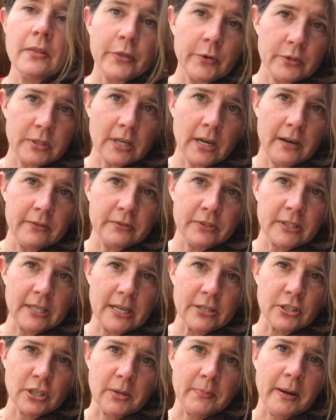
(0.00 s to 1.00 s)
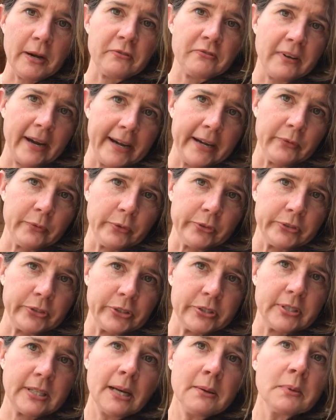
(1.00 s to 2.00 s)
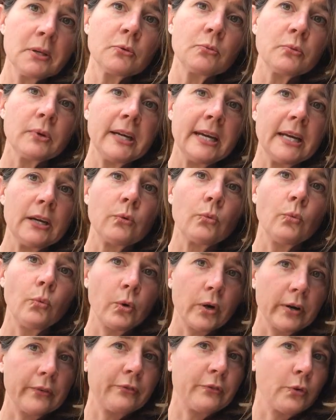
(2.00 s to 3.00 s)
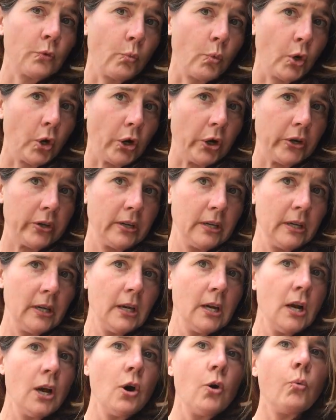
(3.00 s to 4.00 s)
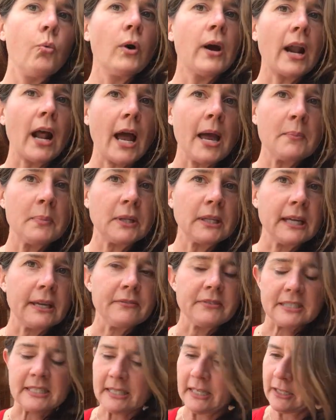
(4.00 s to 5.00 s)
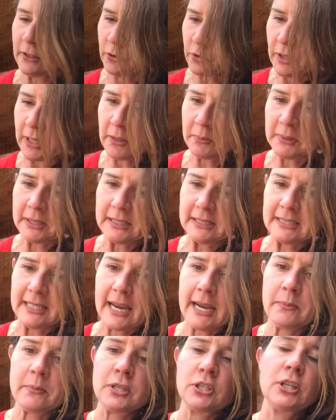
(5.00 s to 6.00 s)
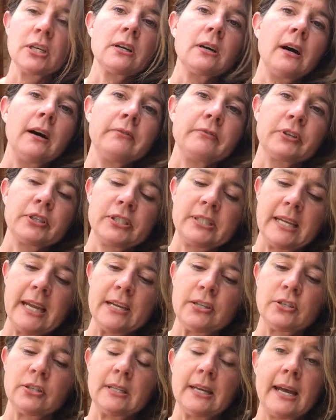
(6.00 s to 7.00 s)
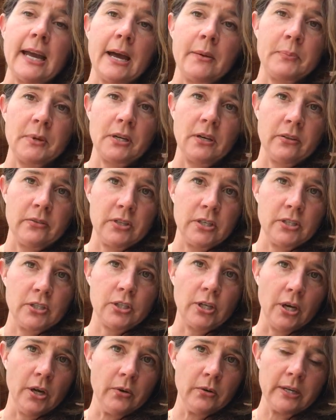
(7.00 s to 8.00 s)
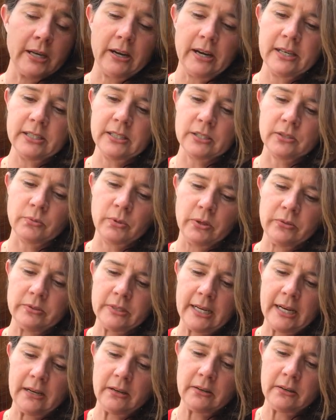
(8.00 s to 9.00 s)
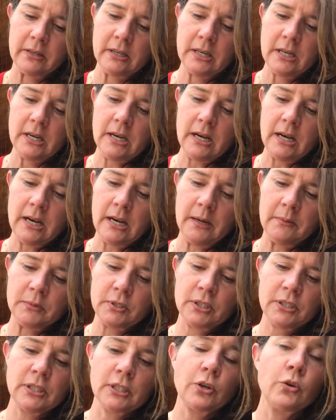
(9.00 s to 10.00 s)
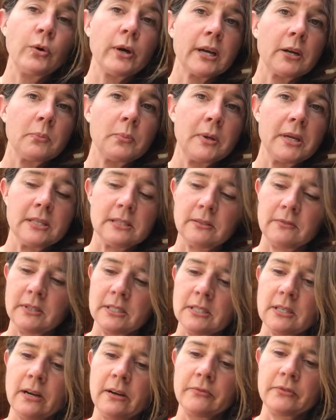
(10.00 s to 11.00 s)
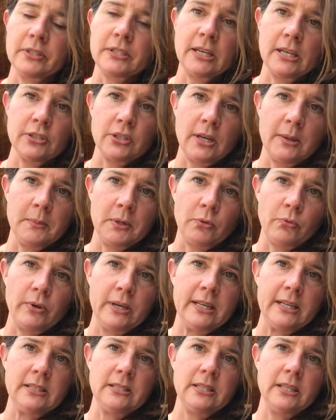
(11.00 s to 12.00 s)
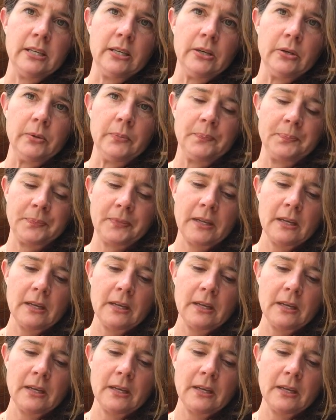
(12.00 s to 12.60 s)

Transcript: there was a conversation about fighting roosters, and I'm going to read word for word what I believe is an incredibly damaging conversation that happened on this show. Now, I just wrote down just a quick piece of this conversation. I'm going to read it to you.